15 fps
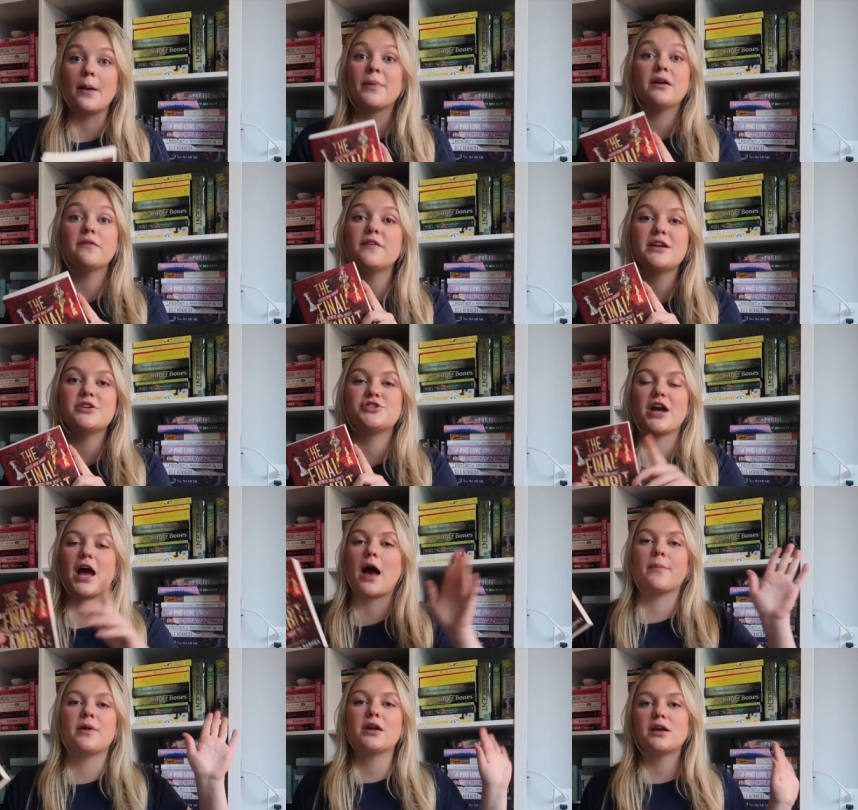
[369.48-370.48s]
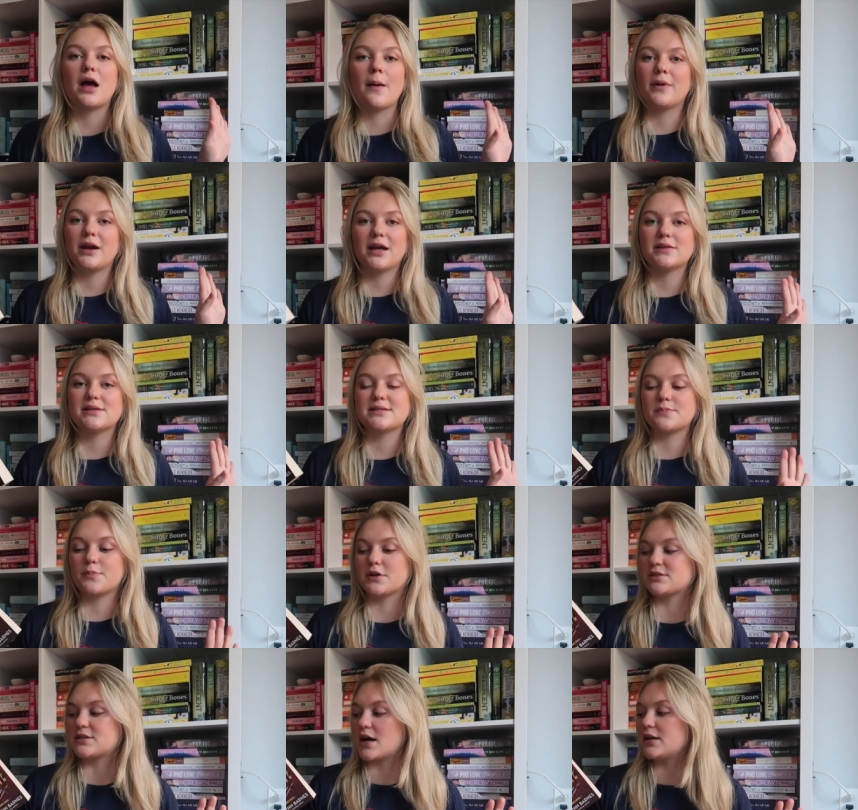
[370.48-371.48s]
I'm gonna finish it. I'm gonna get this
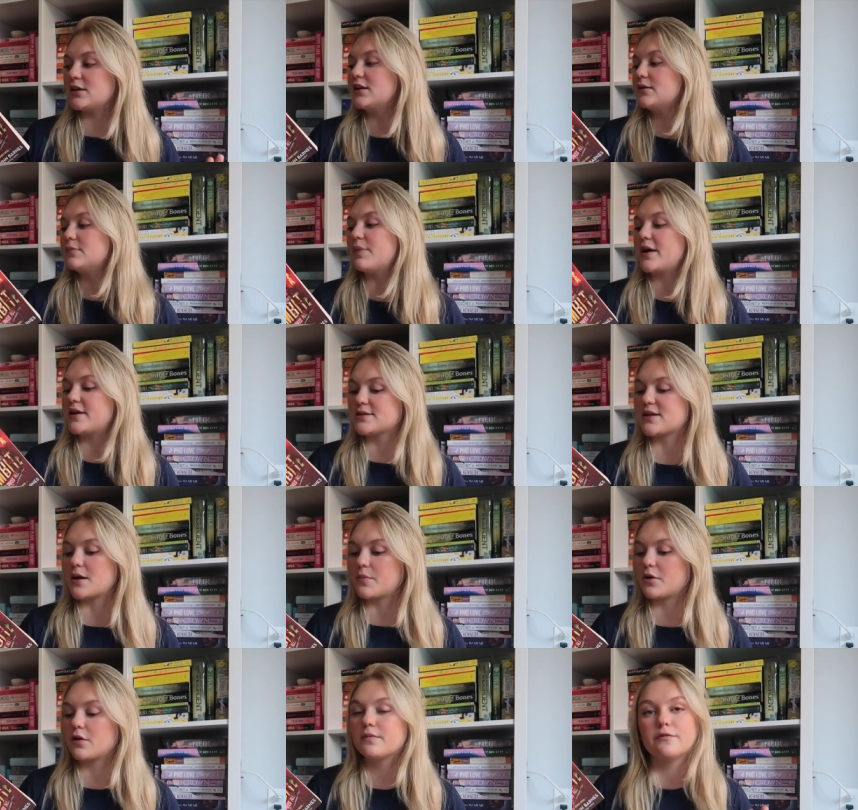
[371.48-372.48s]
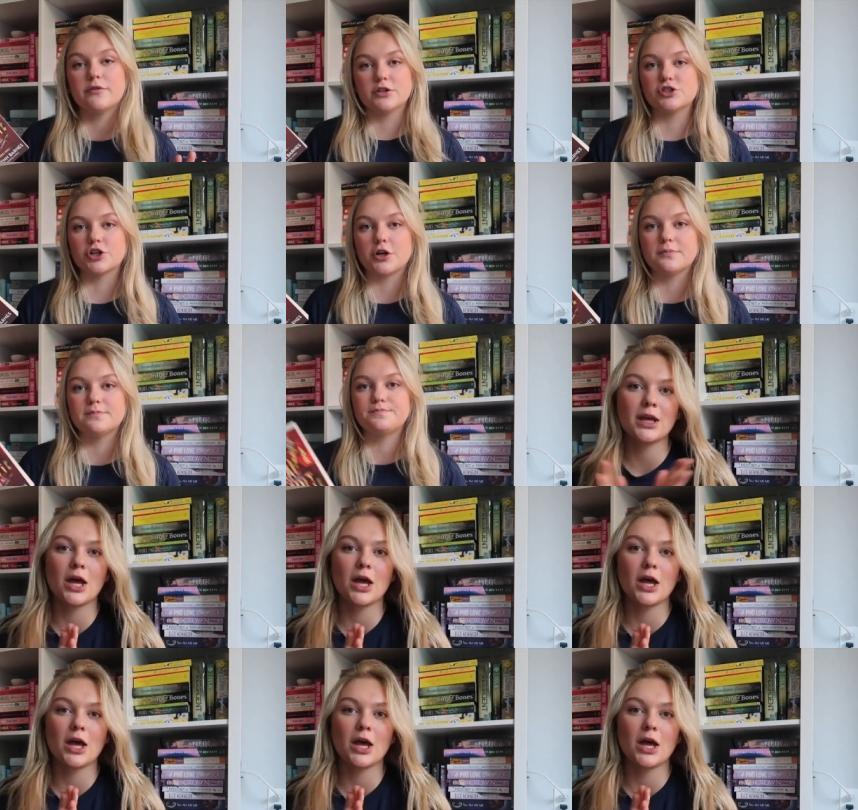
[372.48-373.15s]
book done by December for sure.